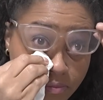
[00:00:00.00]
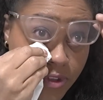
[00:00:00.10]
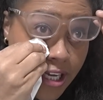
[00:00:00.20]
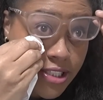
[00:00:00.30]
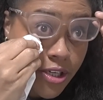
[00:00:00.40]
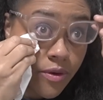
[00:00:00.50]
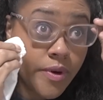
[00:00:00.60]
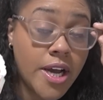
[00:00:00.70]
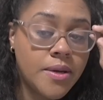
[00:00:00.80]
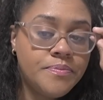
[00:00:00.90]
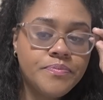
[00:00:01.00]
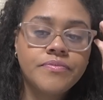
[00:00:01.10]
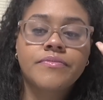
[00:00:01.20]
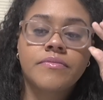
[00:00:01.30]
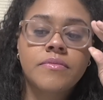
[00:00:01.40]
as I grew up,
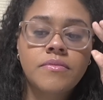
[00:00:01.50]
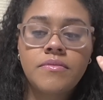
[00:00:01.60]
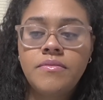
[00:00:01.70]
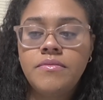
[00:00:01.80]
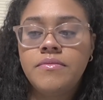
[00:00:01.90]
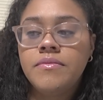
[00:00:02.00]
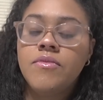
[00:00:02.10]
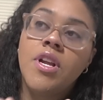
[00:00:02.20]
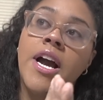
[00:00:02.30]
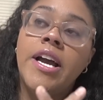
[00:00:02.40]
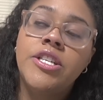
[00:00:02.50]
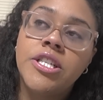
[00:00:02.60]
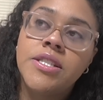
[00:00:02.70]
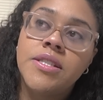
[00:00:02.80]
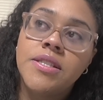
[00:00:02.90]
I
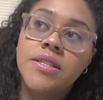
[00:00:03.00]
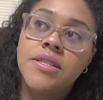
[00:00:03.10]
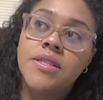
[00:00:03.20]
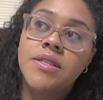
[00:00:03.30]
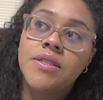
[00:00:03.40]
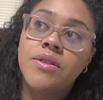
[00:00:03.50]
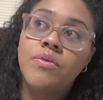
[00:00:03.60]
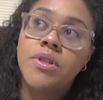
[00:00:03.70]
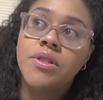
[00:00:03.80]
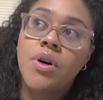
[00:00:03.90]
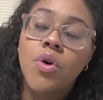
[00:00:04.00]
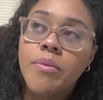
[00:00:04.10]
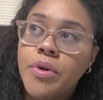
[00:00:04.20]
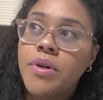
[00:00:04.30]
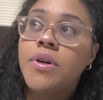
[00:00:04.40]
just was
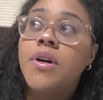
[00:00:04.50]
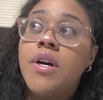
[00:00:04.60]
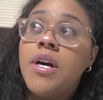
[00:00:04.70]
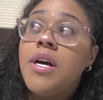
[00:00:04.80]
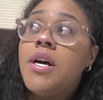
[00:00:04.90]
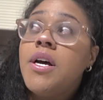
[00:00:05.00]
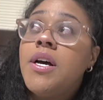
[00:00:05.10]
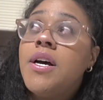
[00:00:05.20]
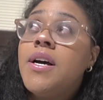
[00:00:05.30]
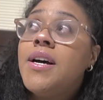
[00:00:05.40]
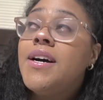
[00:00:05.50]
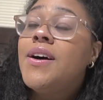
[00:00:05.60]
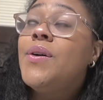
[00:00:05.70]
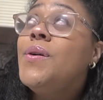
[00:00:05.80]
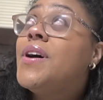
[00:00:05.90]
horrible.
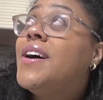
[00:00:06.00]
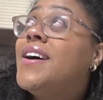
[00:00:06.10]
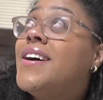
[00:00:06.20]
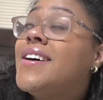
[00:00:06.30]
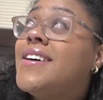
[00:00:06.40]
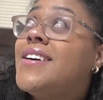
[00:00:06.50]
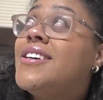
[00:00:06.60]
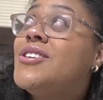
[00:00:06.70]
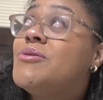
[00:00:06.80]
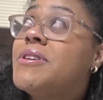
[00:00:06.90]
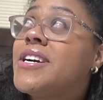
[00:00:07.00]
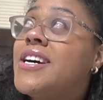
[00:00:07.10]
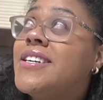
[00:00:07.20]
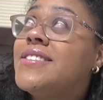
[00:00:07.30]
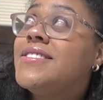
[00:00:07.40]
Whew. Oh my
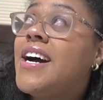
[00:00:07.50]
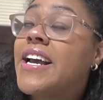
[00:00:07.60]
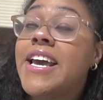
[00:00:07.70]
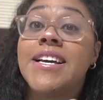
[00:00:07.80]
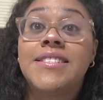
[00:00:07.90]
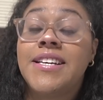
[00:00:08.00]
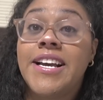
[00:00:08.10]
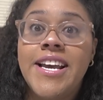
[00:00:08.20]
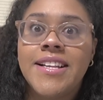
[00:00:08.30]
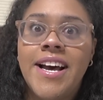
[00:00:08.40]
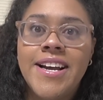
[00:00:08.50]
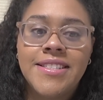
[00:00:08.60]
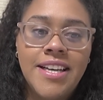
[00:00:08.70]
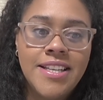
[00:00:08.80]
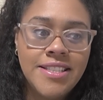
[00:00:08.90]
God. I can't lie and
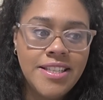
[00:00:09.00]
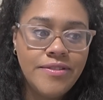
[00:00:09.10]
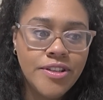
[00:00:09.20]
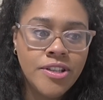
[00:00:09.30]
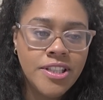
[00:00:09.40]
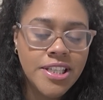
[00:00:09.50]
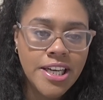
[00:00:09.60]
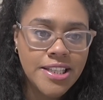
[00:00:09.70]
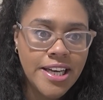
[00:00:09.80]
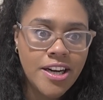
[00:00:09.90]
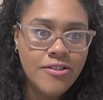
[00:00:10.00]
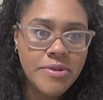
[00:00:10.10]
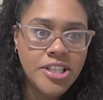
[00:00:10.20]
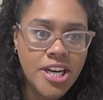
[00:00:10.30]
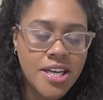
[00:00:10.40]
say that didn't feel good to get that off
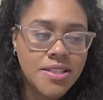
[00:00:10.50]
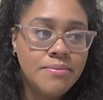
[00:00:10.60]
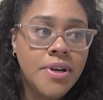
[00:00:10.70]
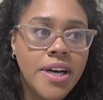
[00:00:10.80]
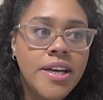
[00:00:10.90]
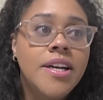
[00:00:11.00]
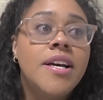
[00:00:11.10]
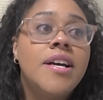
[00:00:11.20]
my chest. But